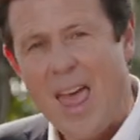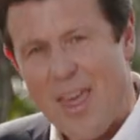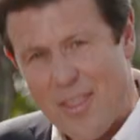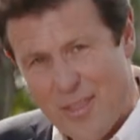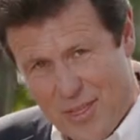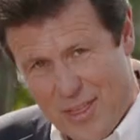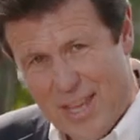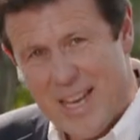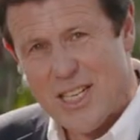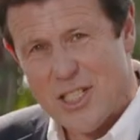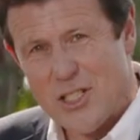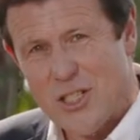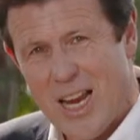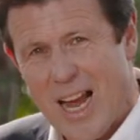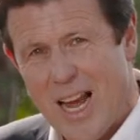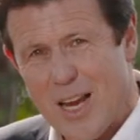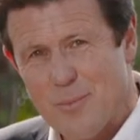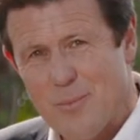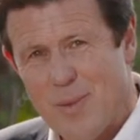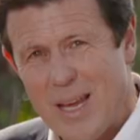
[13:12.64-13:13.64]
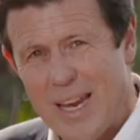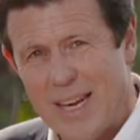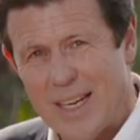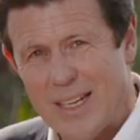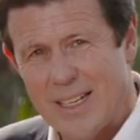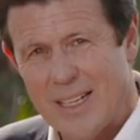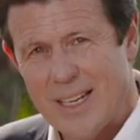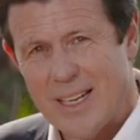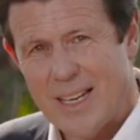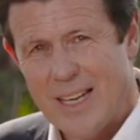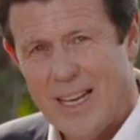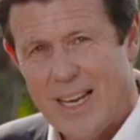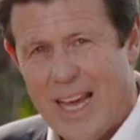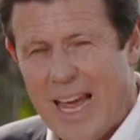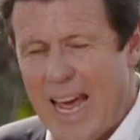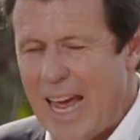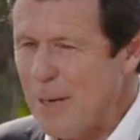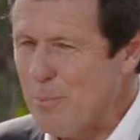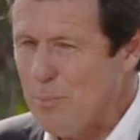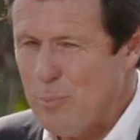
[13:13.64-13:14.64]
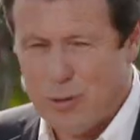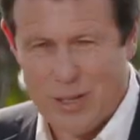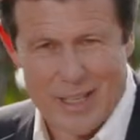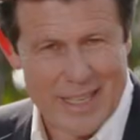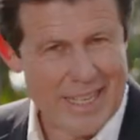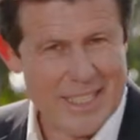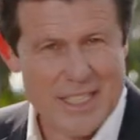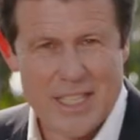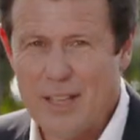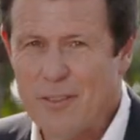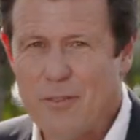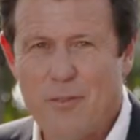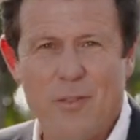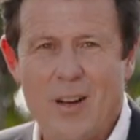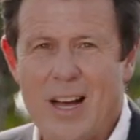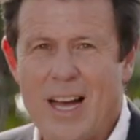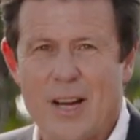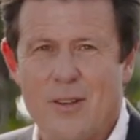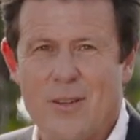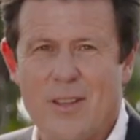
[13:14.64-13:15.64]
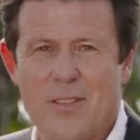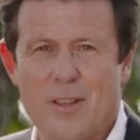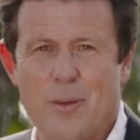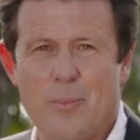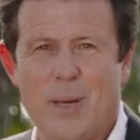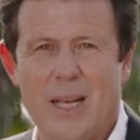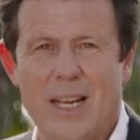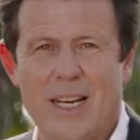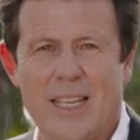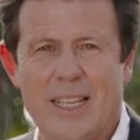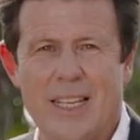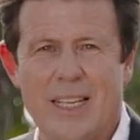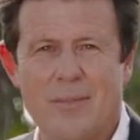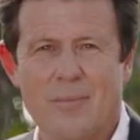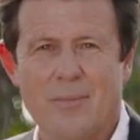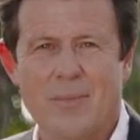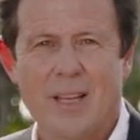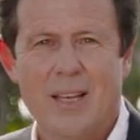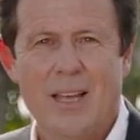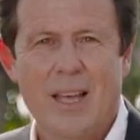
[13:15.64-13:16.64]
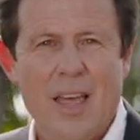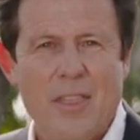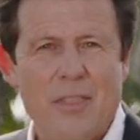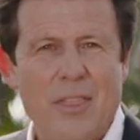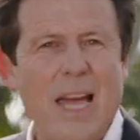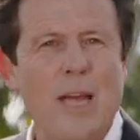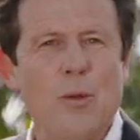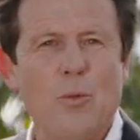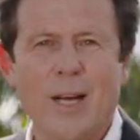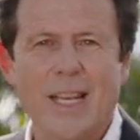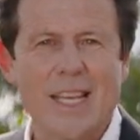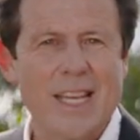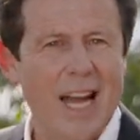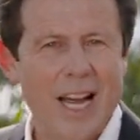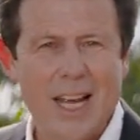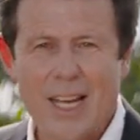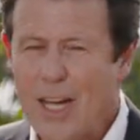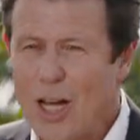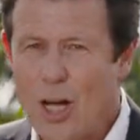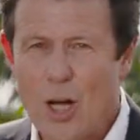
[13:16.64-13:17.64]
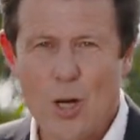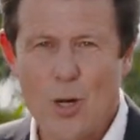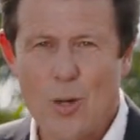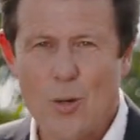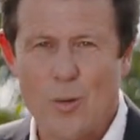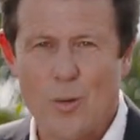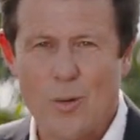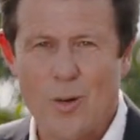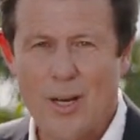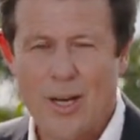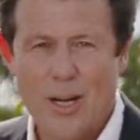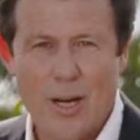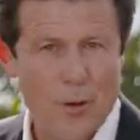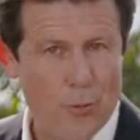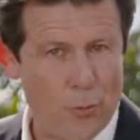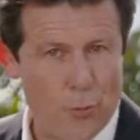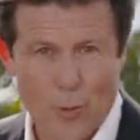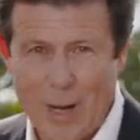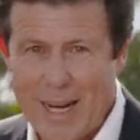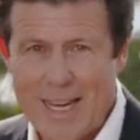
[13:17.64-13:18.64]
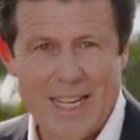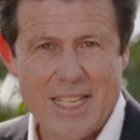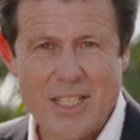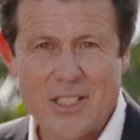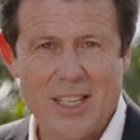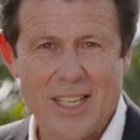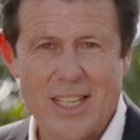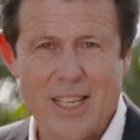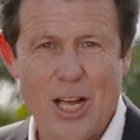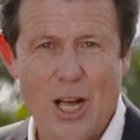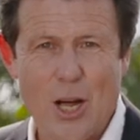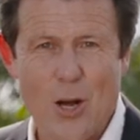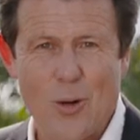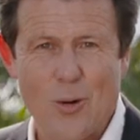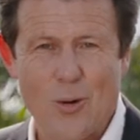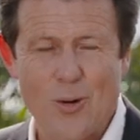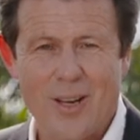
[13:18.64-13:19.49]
These young men had plenty of fire in the belly. They were gung-ho, ready to go.